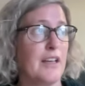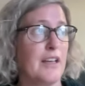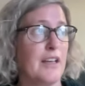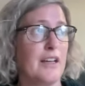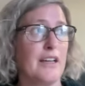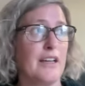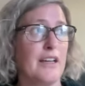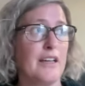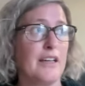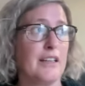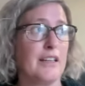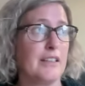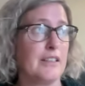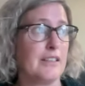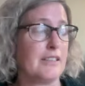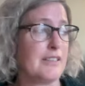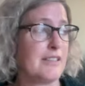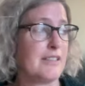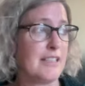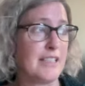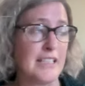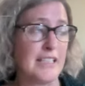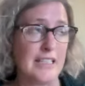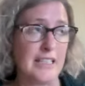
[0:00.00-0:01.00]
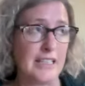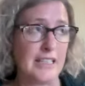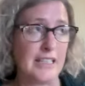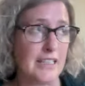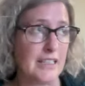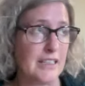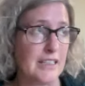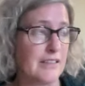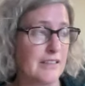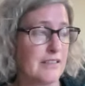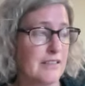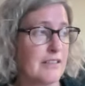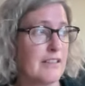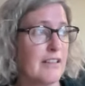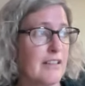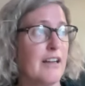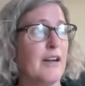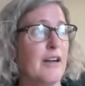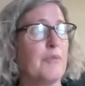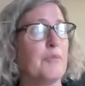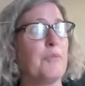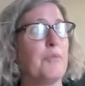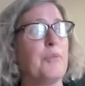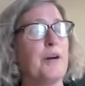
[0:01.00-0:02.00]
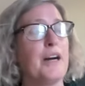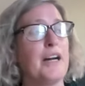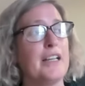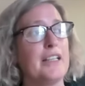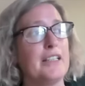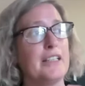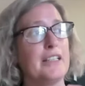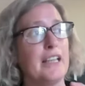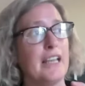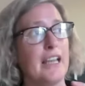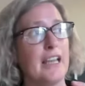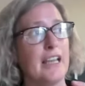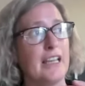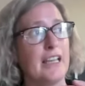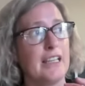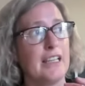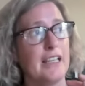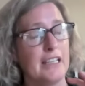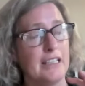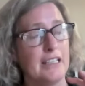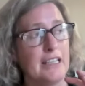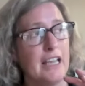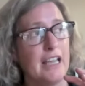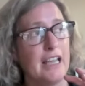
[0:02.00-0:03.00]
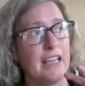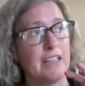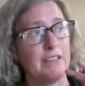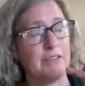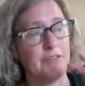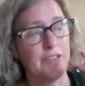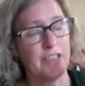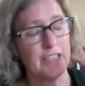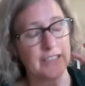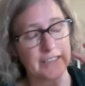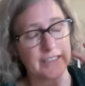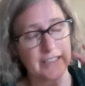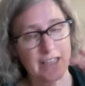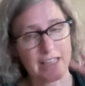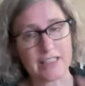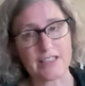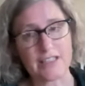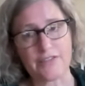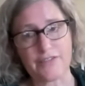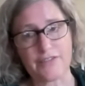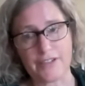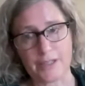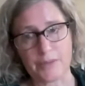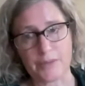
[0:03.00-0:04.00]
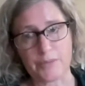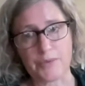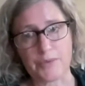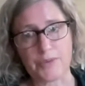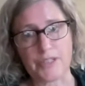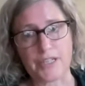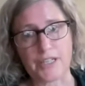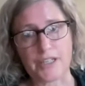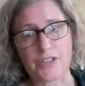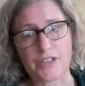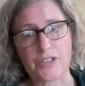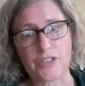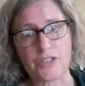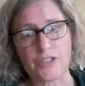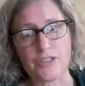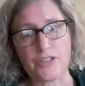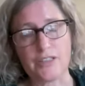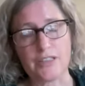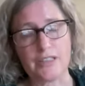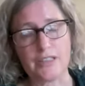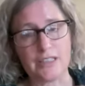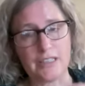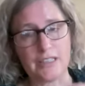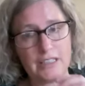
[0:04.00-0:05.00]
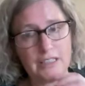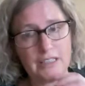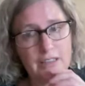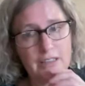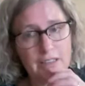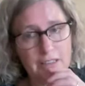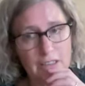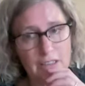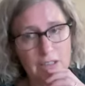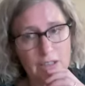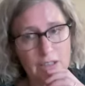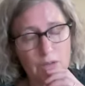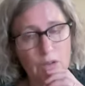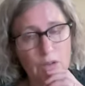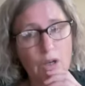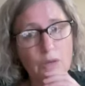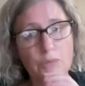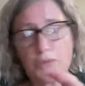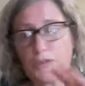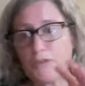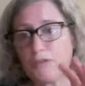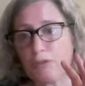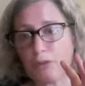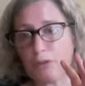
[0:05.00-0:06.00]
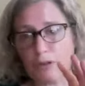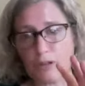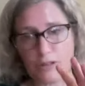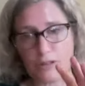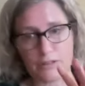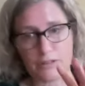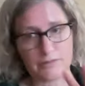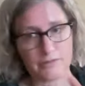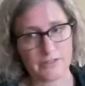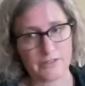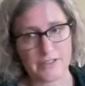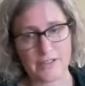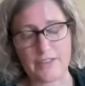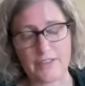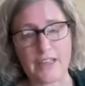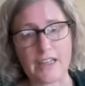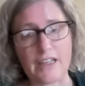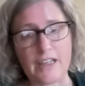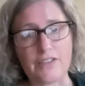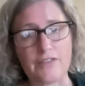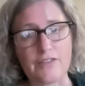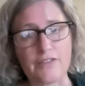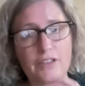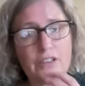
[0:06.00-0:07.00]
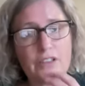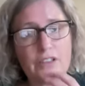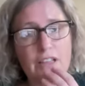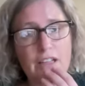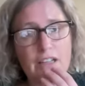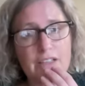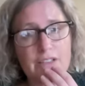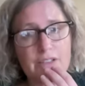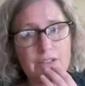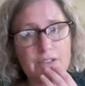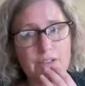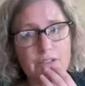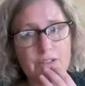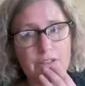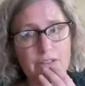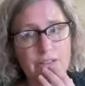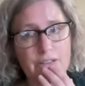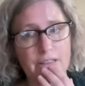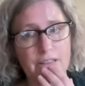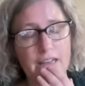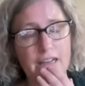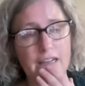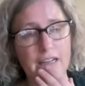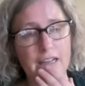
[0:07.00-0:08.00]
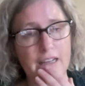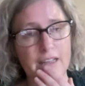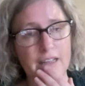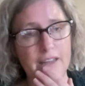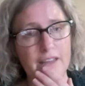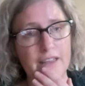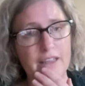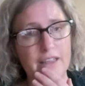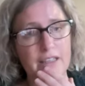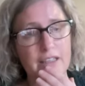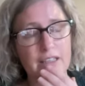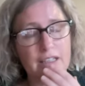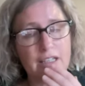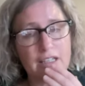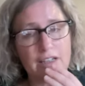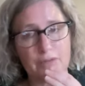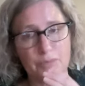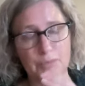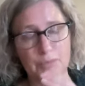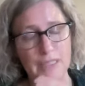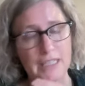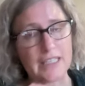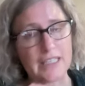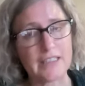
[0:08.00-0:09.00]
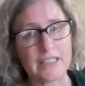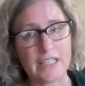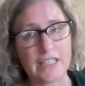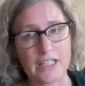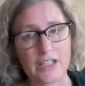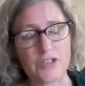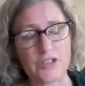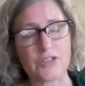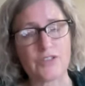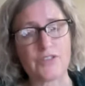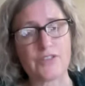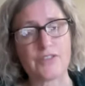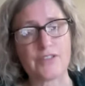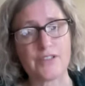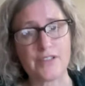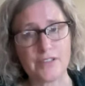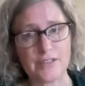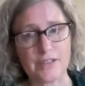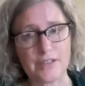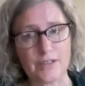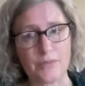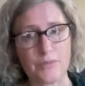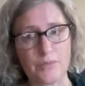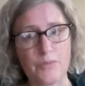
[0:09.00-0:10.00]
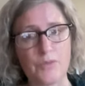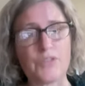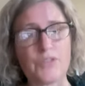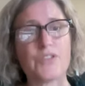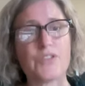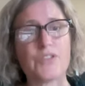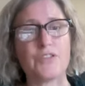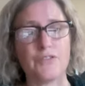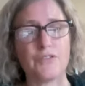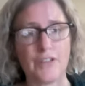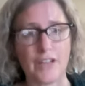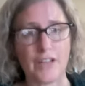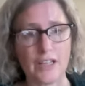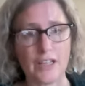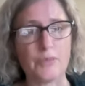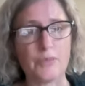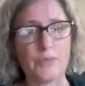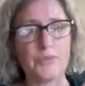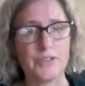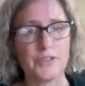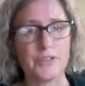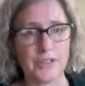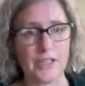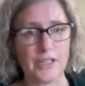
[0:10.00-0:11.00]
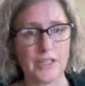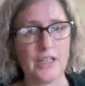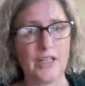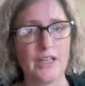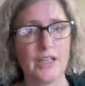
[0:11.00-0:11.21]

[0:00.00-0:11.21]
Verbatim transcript: uh, tea, but uh, and and intensified production. You know, long before synthetic fertilizer, uh, the kind of plantation system was developed